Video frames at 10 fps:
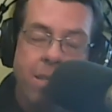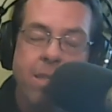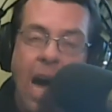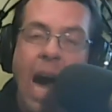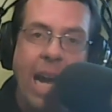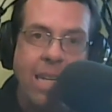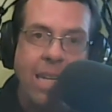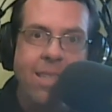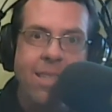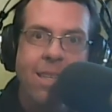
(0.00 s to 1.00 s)

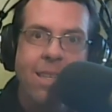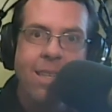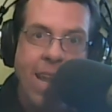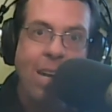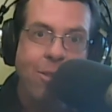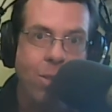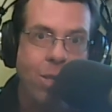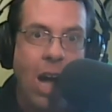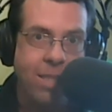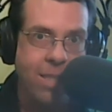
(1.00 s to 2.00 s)
dies of natural
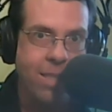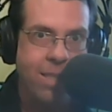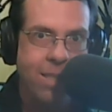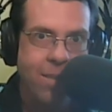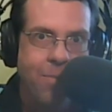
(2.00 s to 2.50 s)
causes.